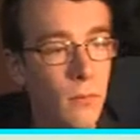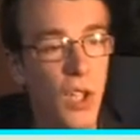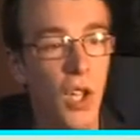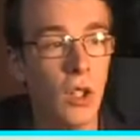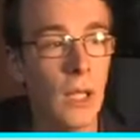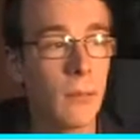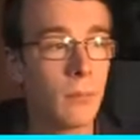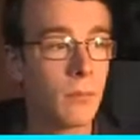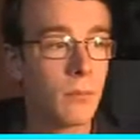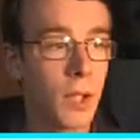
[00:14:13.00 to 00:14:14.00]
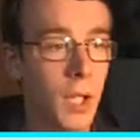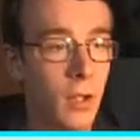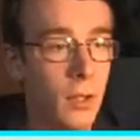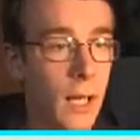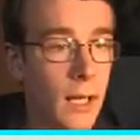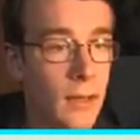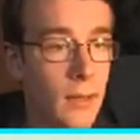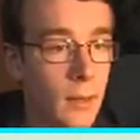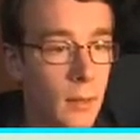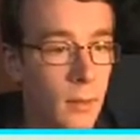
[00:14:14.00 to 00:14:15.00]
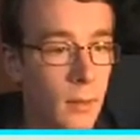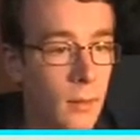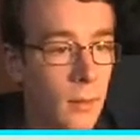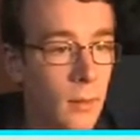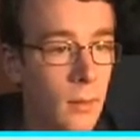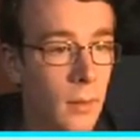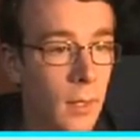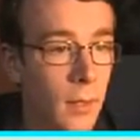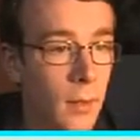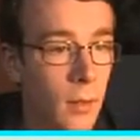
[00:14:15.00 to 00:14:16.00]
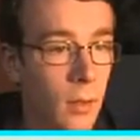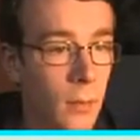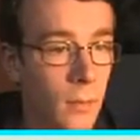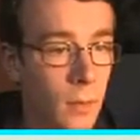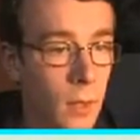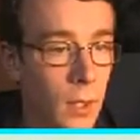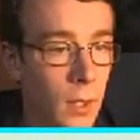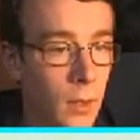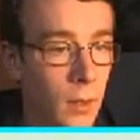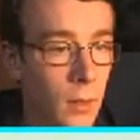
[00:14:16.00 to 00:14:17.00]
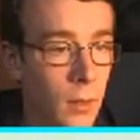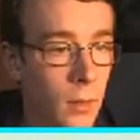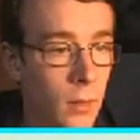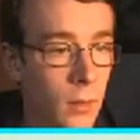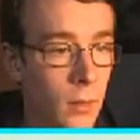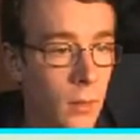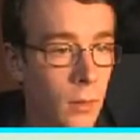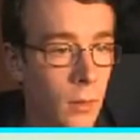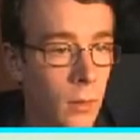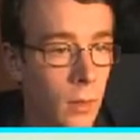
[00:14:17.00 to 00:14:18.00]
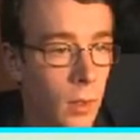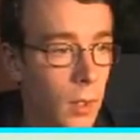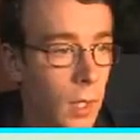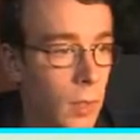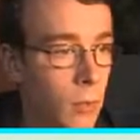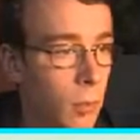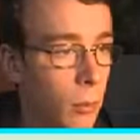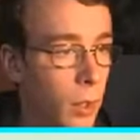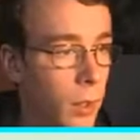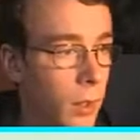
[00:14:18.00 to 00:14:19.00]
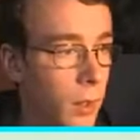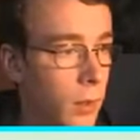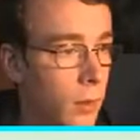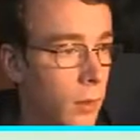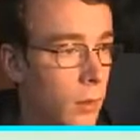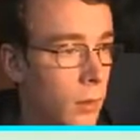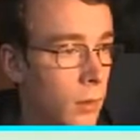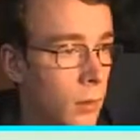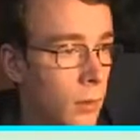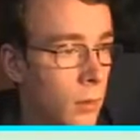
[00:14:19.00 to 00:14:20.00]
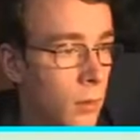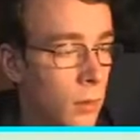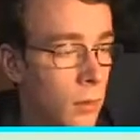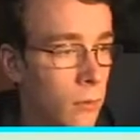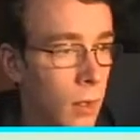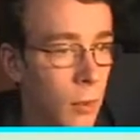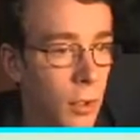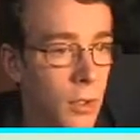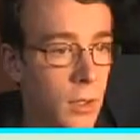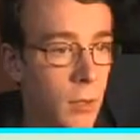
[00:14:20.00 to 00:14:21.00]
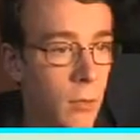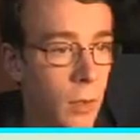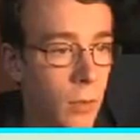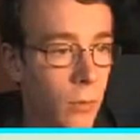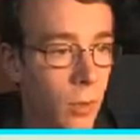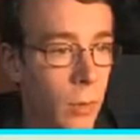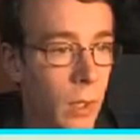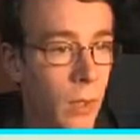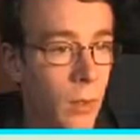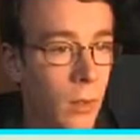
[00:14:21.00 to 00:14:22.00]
Killed it. Killed it. Right, hopefully... Okay, come on, birdie. Right, we're going to stick with you for a bit.